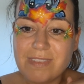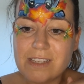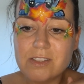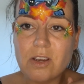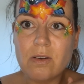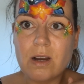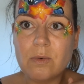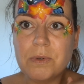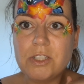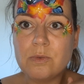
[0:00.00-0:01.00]
So I
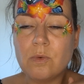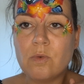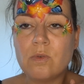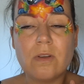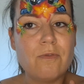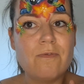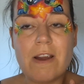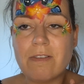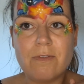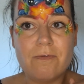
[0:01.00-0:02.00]
wish you all a
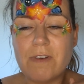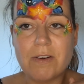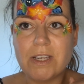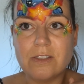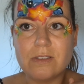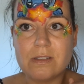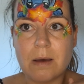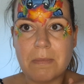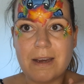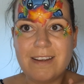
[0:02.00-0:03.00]
very, very good
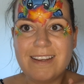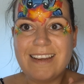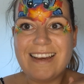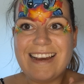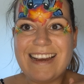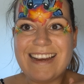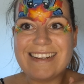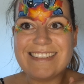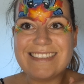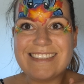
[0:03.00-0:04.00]
summer,
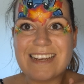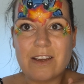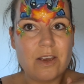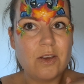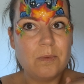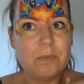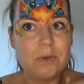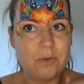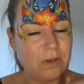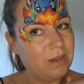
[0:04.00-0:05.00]
and I hope
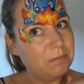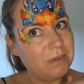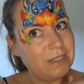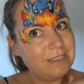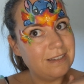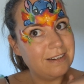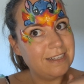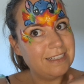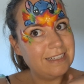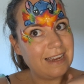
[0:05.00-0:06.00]
you like my
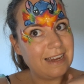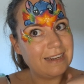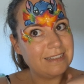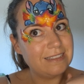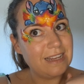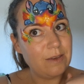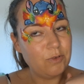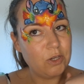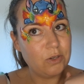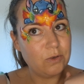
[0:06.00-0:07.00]
design, and
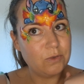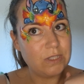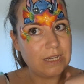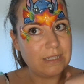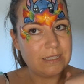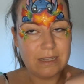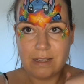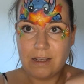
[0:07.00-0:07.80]
if you use it,